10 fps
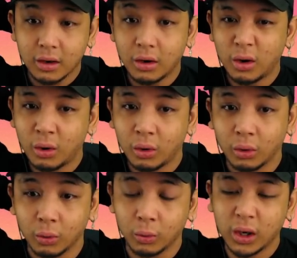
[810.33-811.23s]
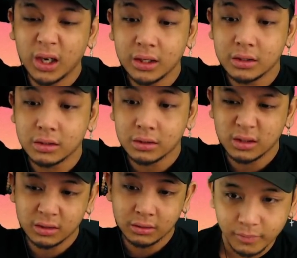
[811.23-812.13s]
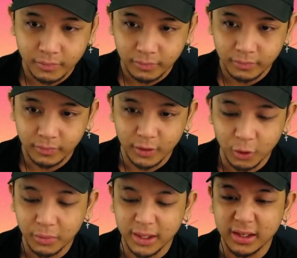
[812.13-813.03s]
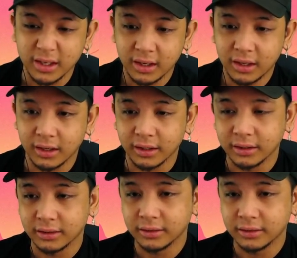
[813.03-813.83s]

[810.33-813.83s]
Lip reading: Oh, what? Oh my god.